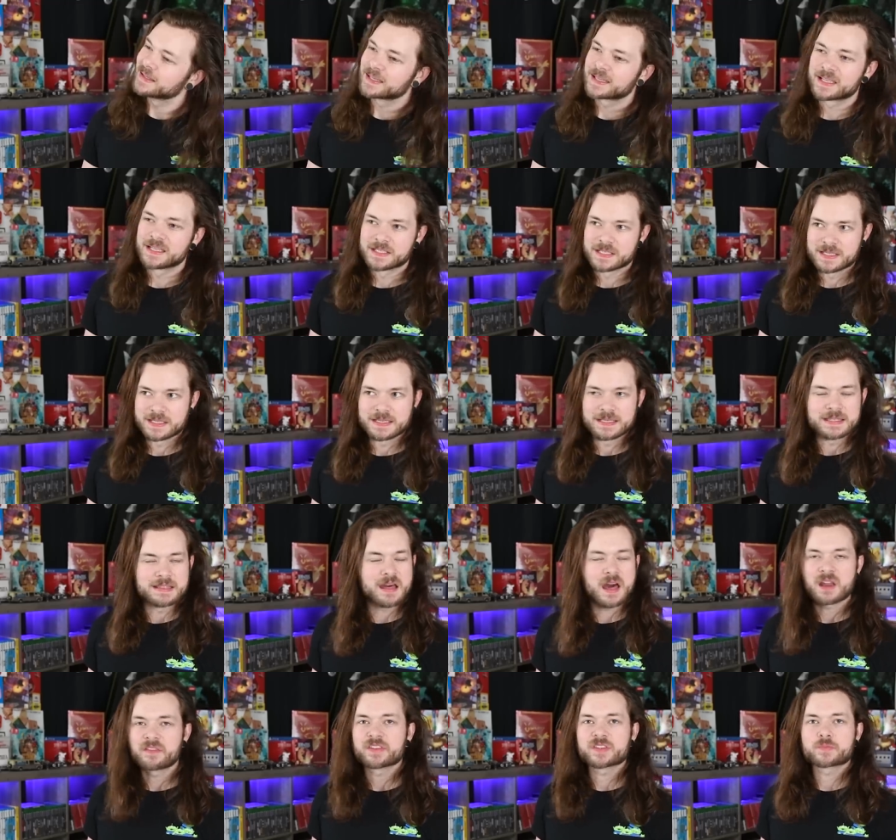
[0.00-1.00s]
because
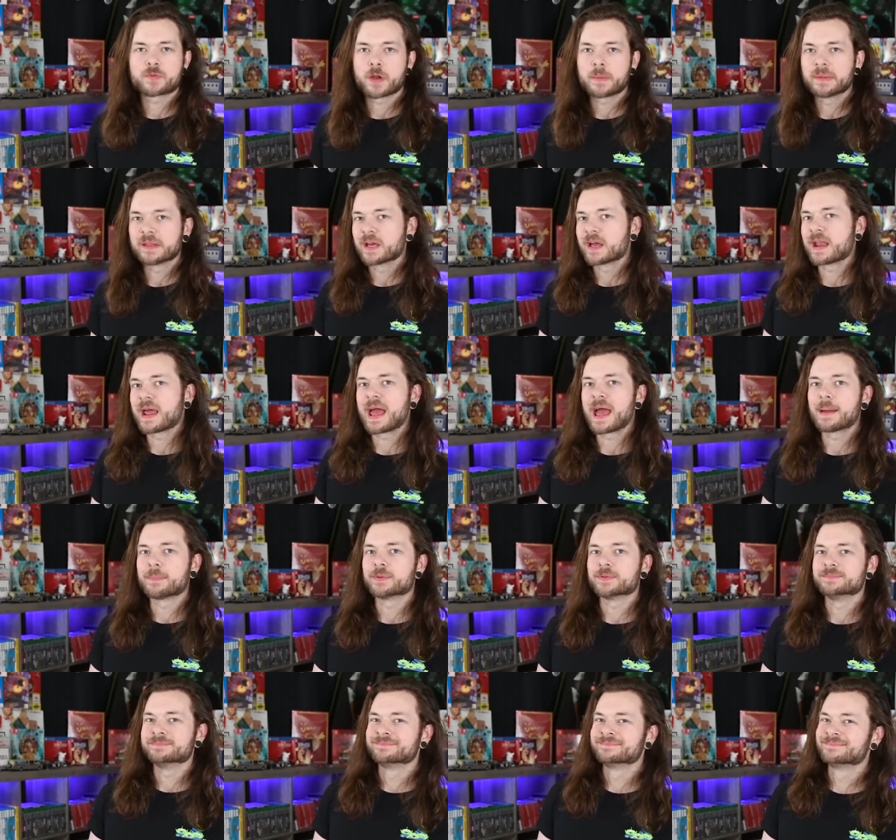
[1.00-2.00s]
none of it's probably gonna happen.